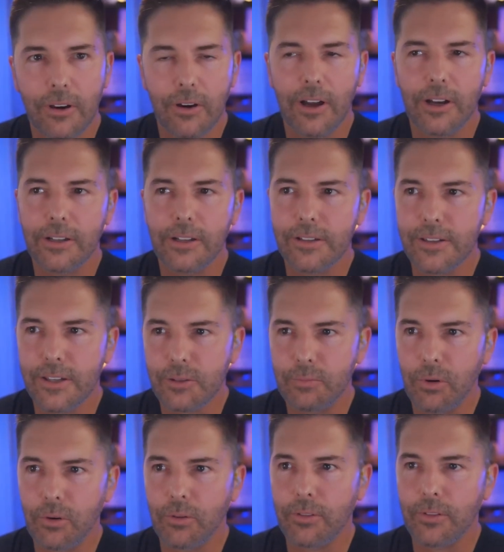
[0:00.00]
Our audience
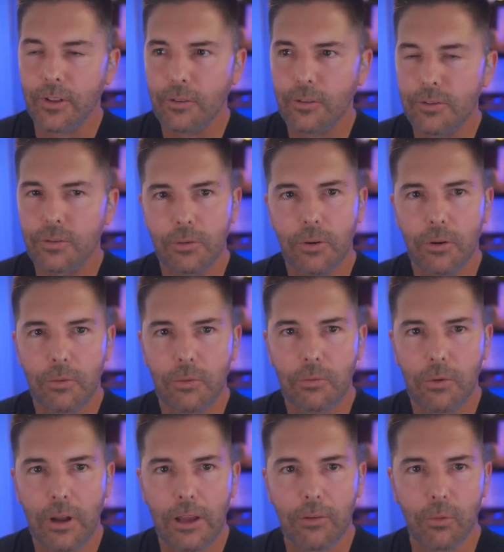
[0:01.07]
is both those
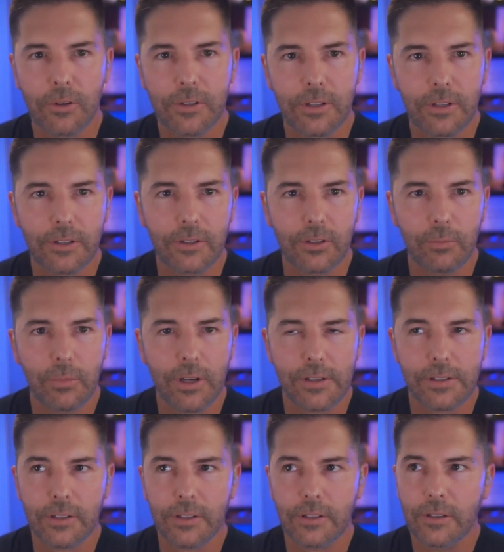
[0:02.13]
who have worked in clinical
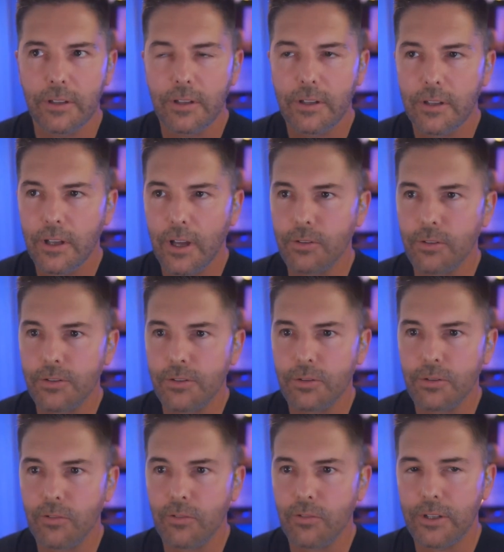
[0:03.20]
medicine, those who
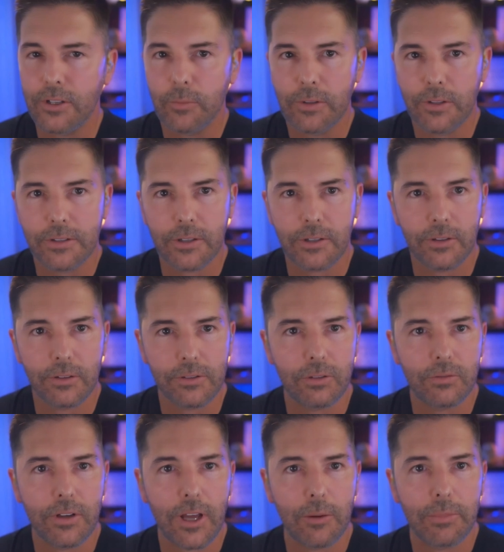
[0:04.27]
have been in the military, those who
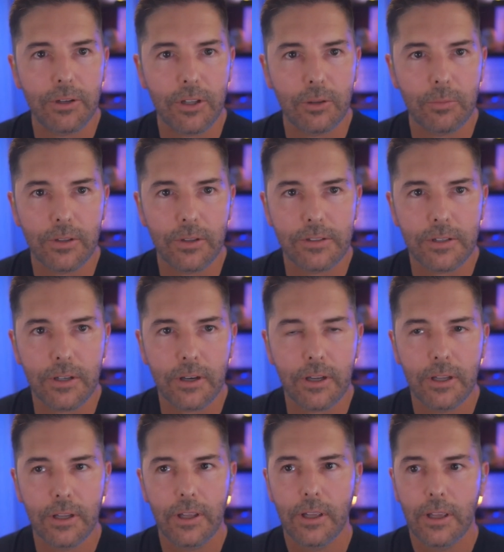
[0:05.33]
have not been in the military.